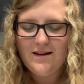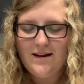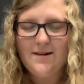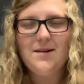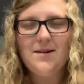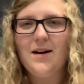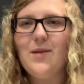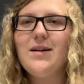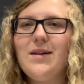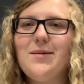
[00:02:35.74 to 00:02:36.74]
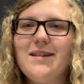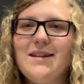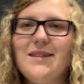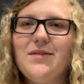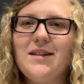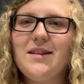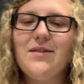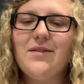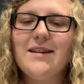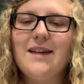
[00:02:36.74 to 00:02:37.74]
I don't know, I want to live a
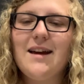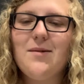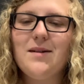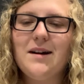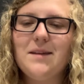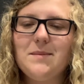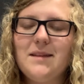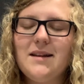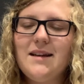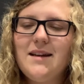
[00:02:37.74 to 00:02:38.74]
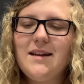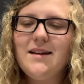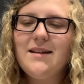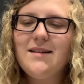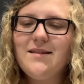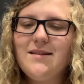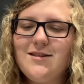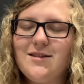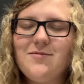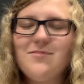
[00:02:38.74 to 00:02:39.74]
life like that, where I'm
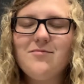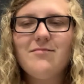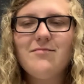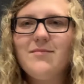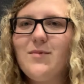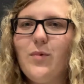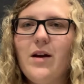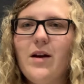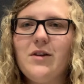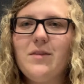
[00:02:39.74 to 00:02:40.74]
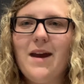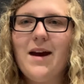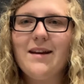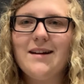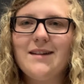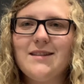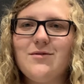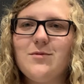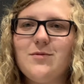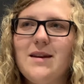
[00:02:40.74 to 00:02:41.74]
just wherever I'm at, God,
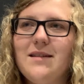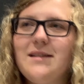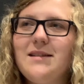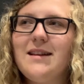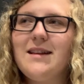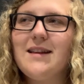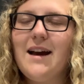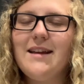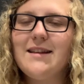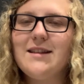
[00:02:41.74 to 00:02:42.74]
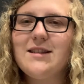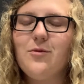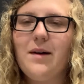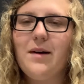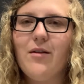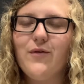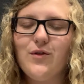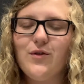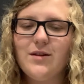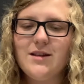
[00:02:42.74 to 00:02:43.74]
use me. I think that's so
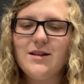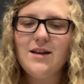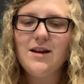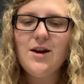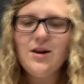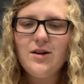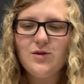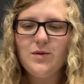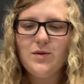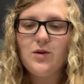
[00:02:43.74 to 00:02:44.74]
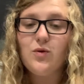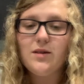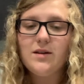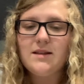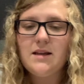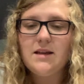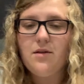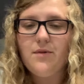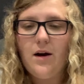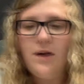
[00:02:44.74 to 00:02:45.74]
powerful, and just it's really cool to see
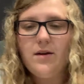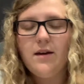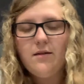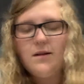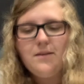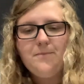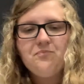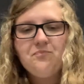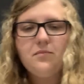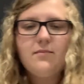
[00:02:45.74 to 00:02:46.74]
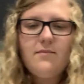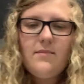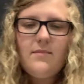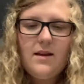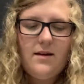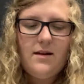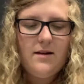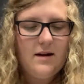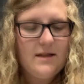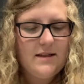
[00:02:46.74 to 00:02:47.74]
throughout here. And
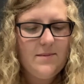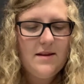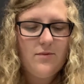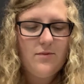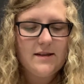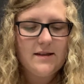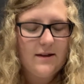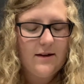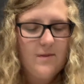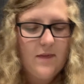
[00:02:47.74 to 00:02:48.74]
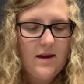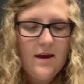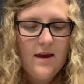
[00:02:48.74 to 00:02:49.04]
something that really stood out to me